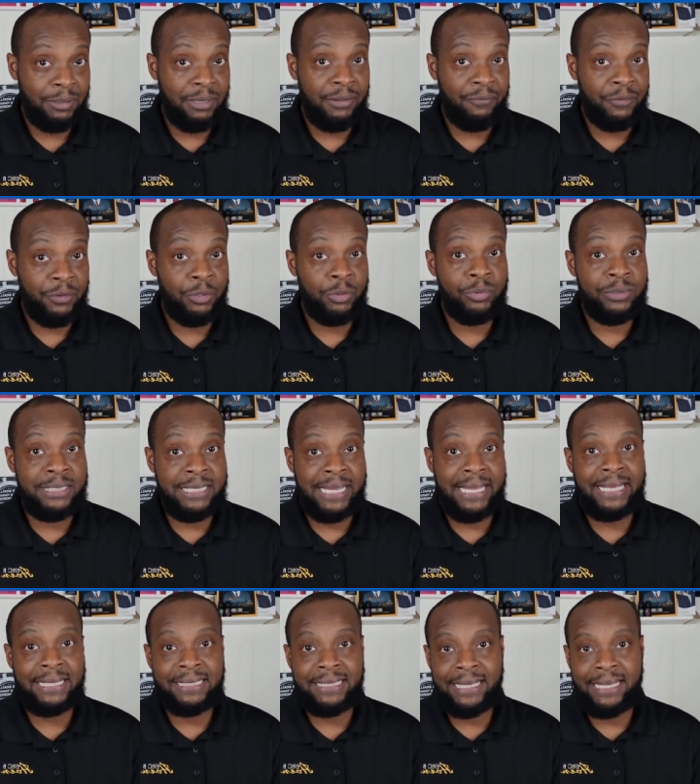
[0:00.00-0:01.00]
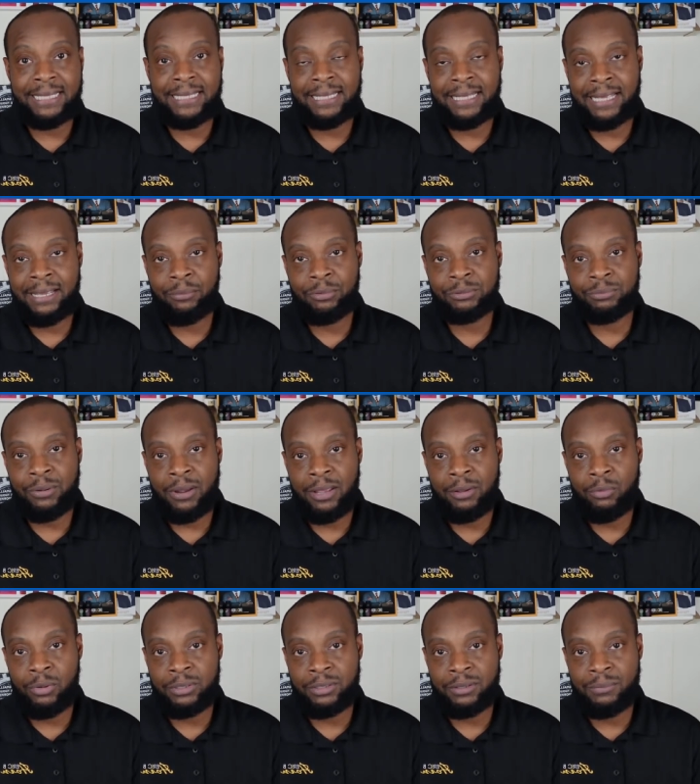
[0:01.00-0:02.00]
But if you did need it, it was
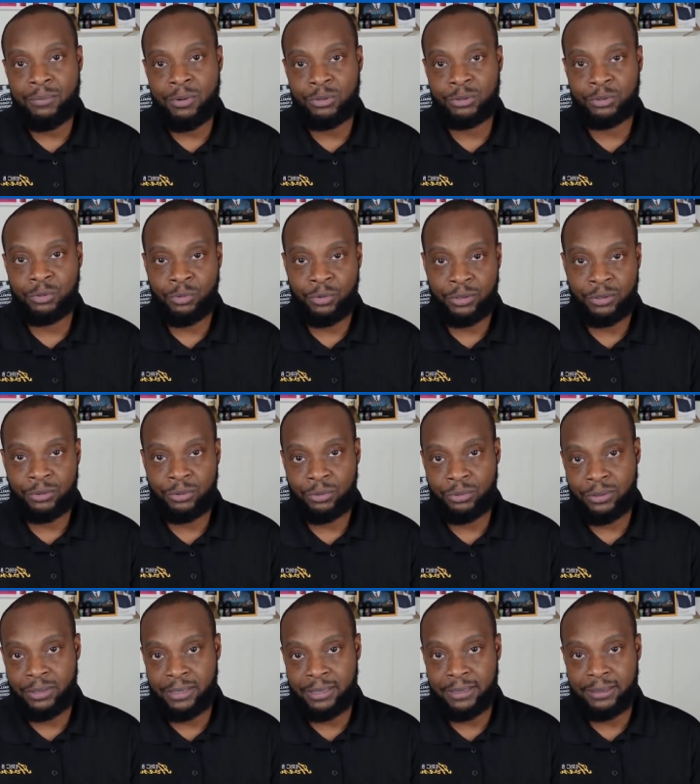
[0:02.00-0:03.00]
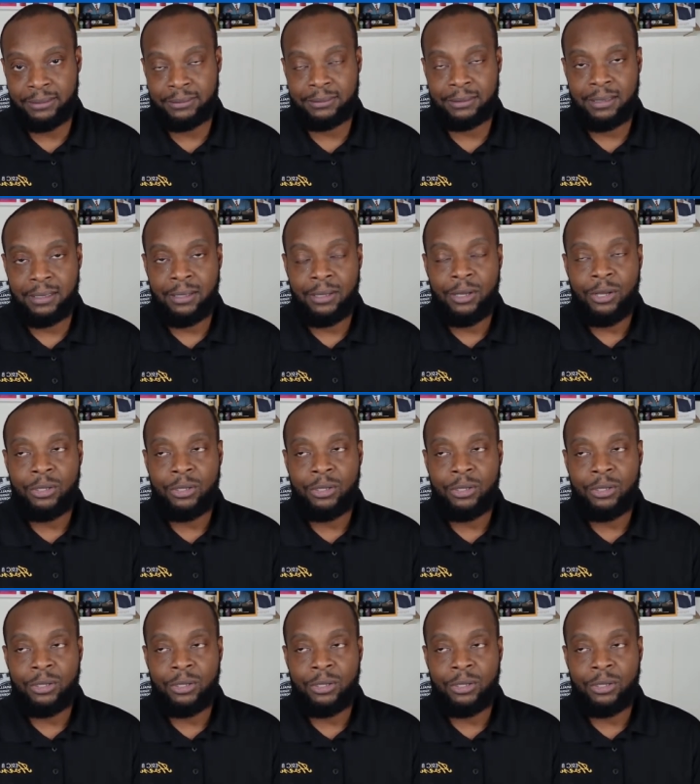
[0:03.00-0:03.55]
probably one of the most critical things.